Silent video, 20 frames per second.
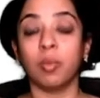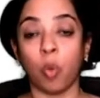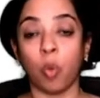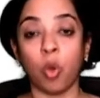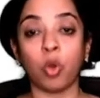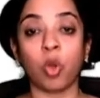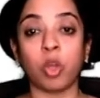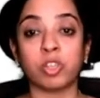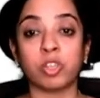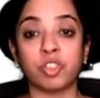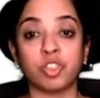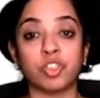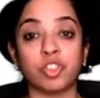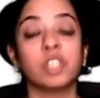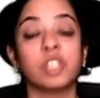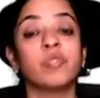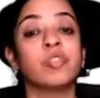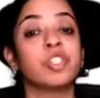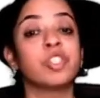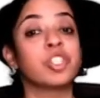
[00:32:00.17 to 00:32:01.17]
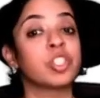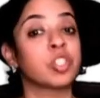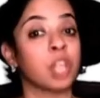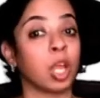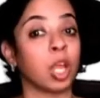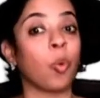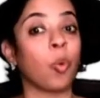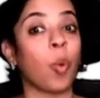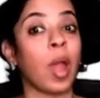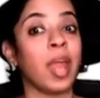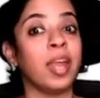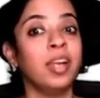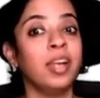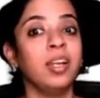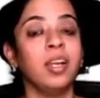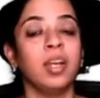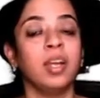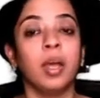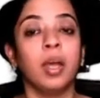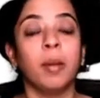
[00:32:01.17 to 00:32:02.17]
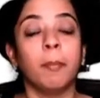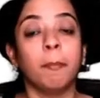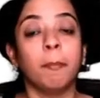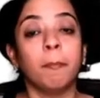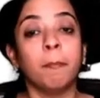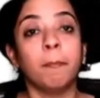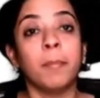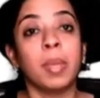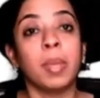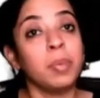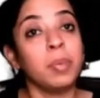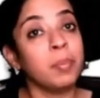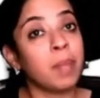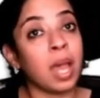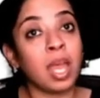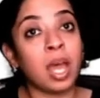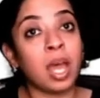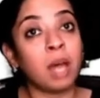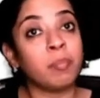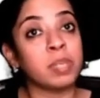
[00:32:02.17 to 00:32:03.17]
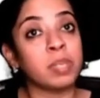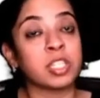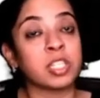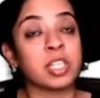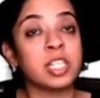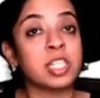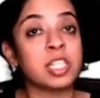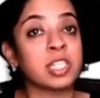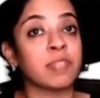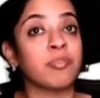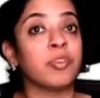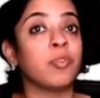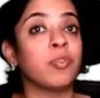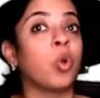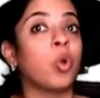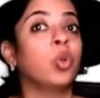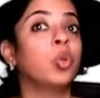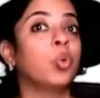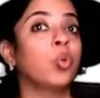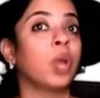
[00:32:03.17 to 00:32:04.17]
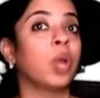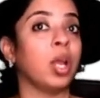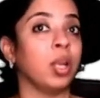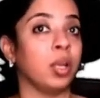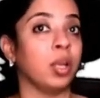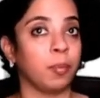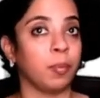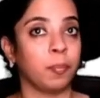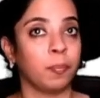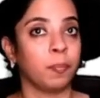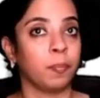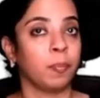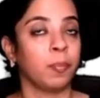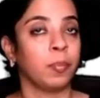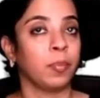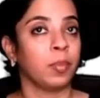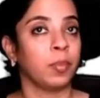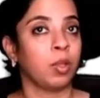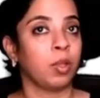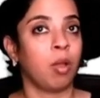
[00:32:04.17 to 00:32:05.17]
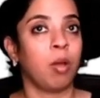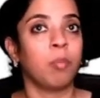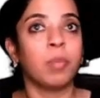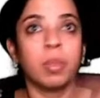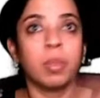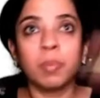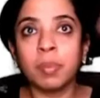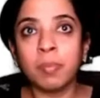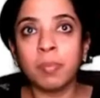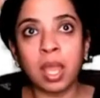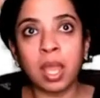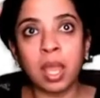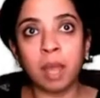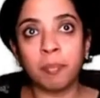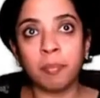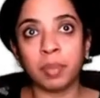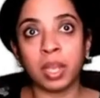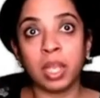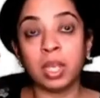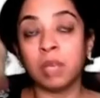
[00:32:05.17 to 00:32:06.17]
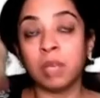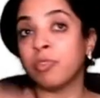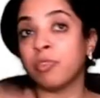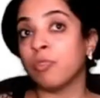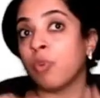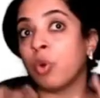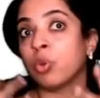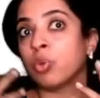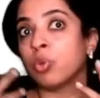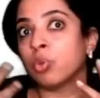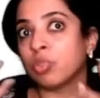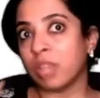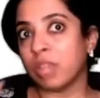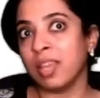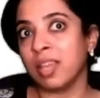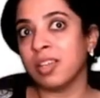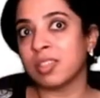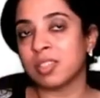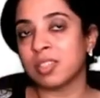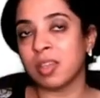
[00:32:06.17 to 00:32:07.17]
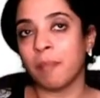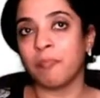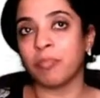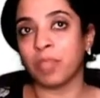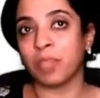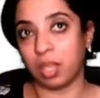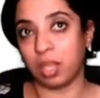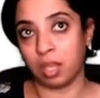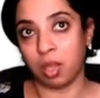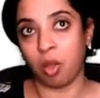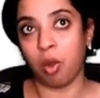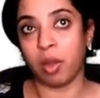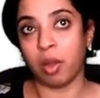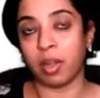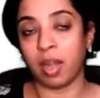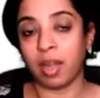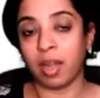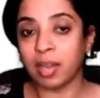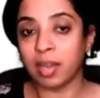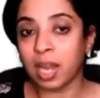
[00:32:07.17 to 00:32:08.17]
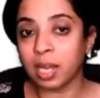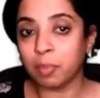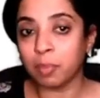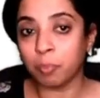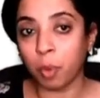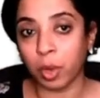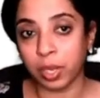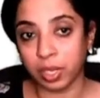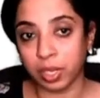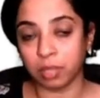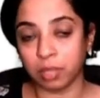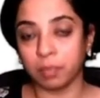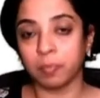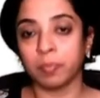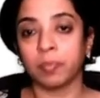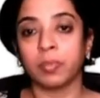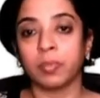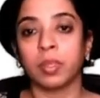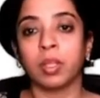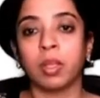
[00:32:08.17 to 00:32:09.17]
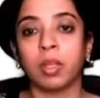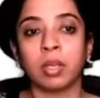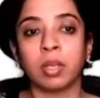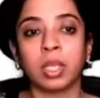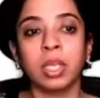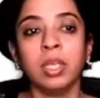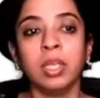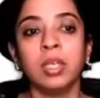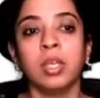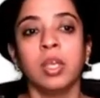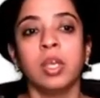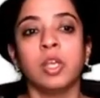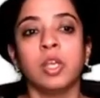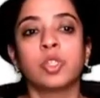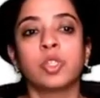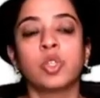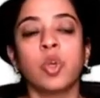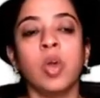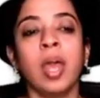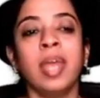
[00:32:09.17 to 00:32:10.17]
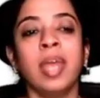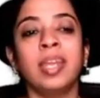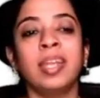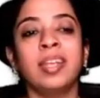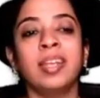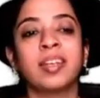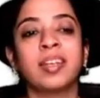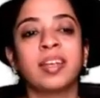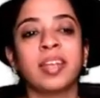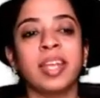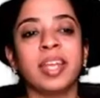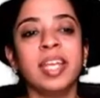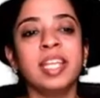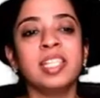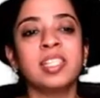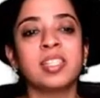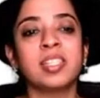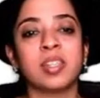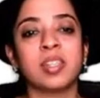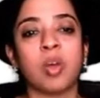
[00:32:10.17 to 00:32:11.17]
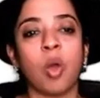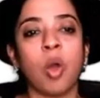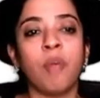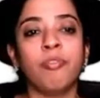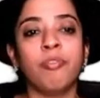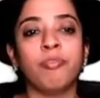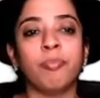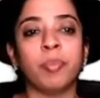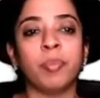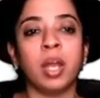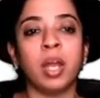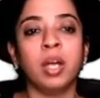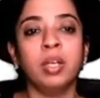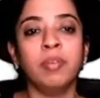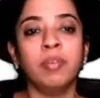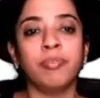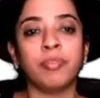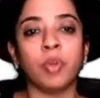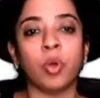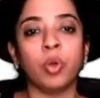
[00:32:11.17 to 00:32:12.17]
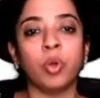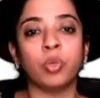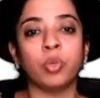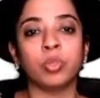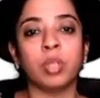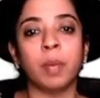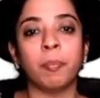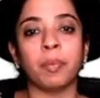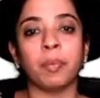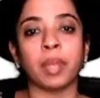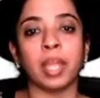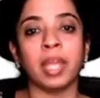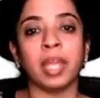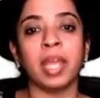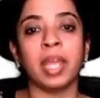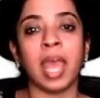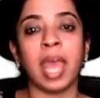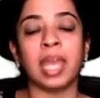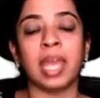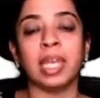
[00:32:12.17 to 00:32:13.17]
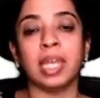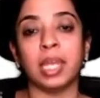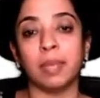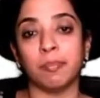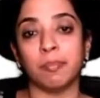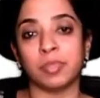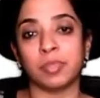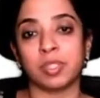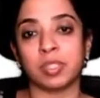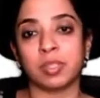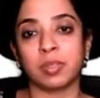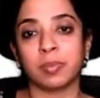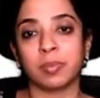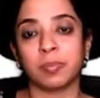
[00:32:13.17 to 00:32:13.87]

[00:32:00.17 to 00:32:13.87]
more oxygen which is required maybe by our muscles if we want to run or maybe by our brain if we want to think something or at that point okay so an increase of blood flow to the brain and limbs